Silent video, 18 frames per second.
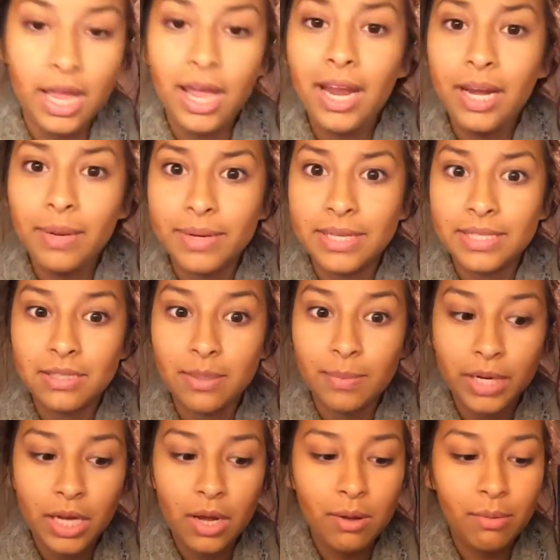Anyways, I'm
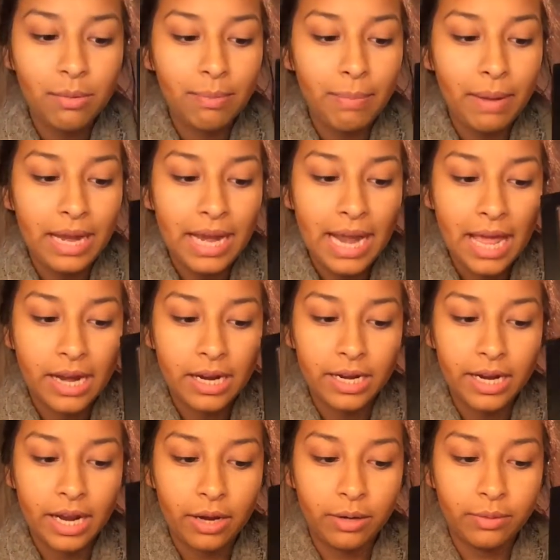going to go in with Banana
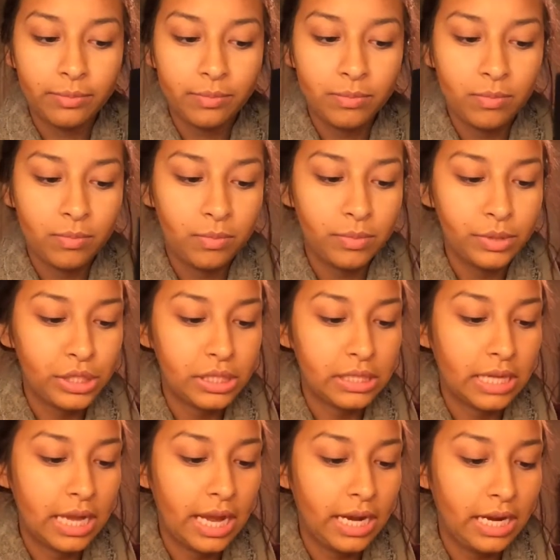now, which
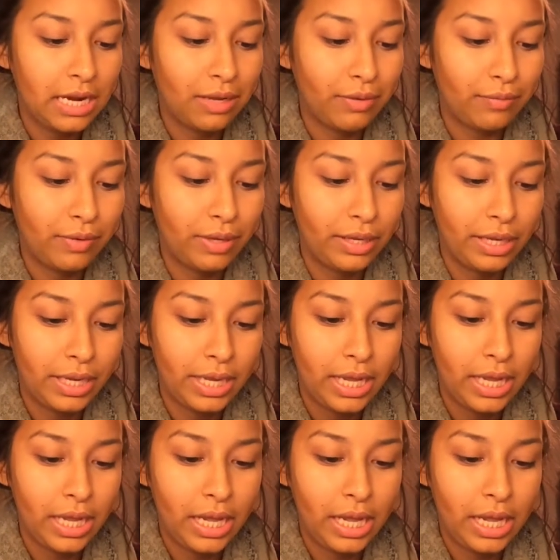is kind of
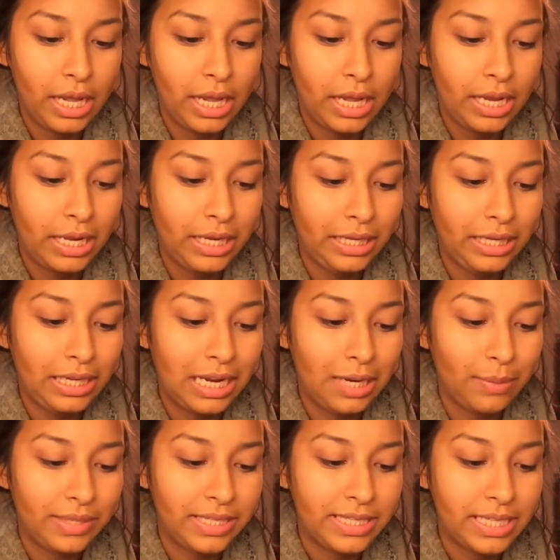
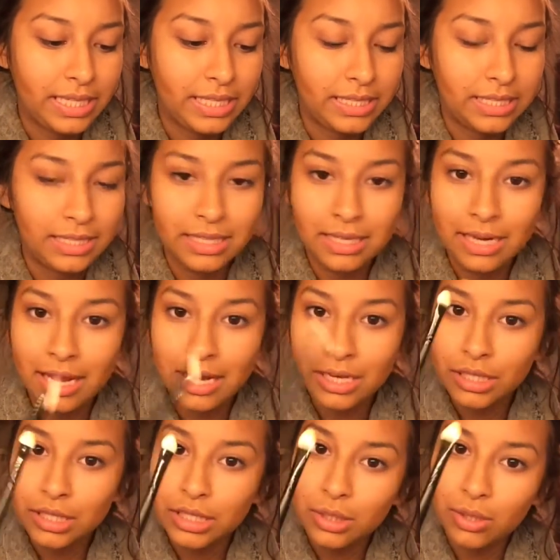yellowy tinted, and I
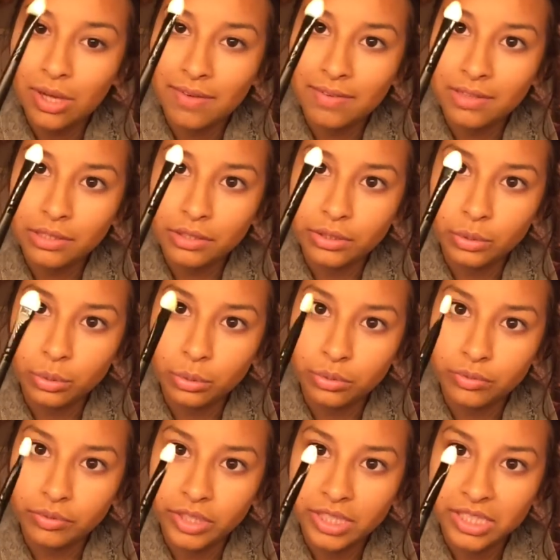actually do have a little
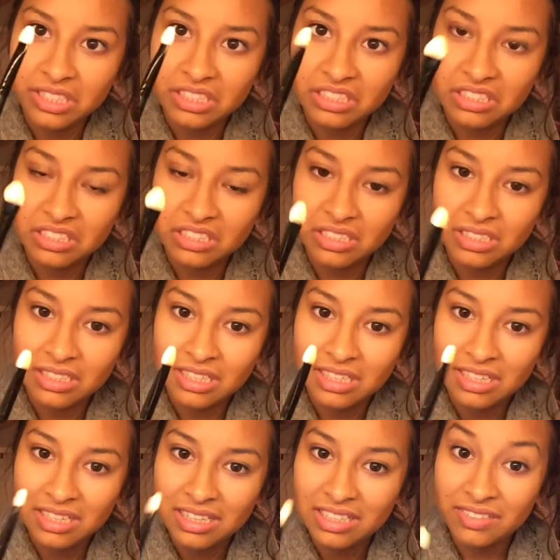tool for this.
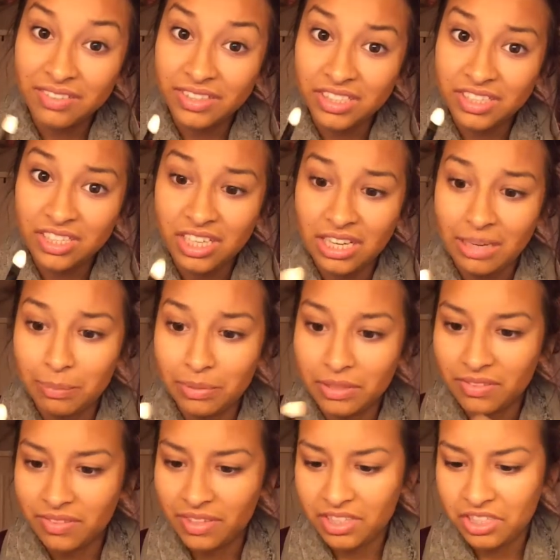It's very cheap.
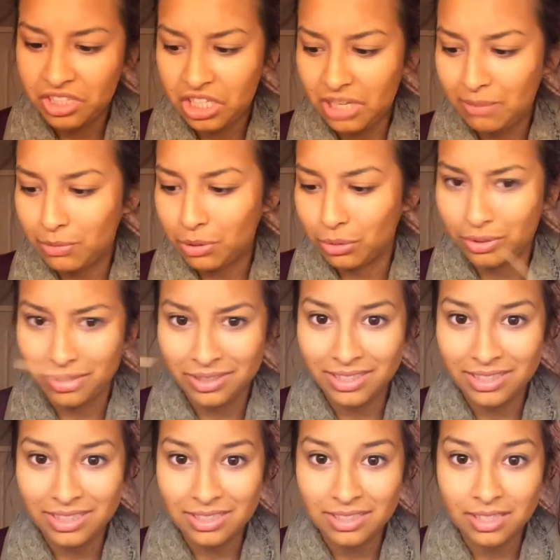It's a very cheap tool. You
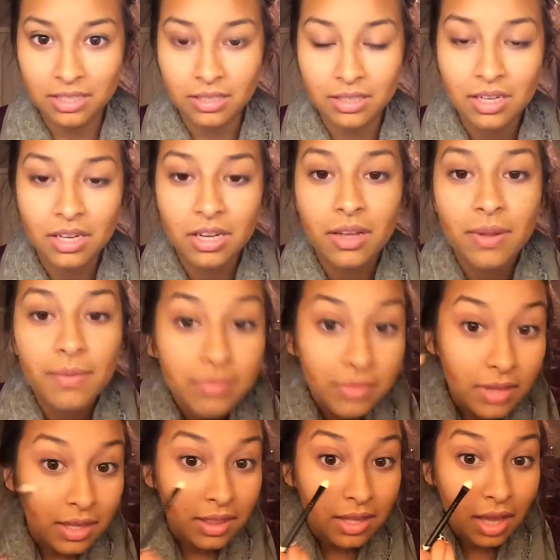can get this
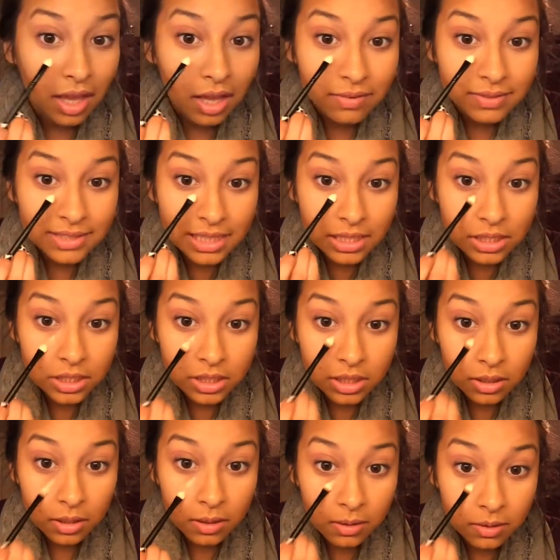in the L
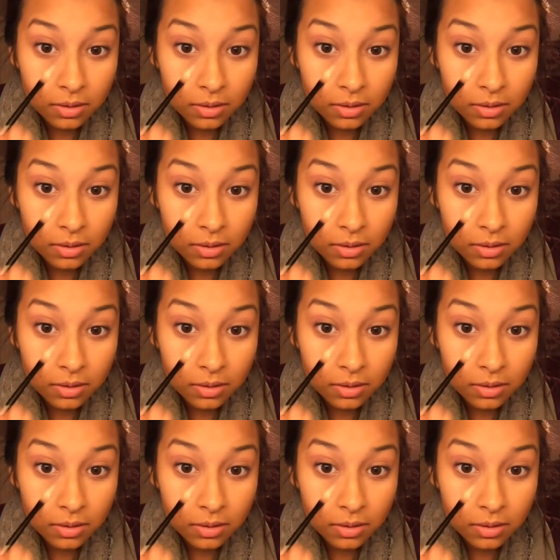section.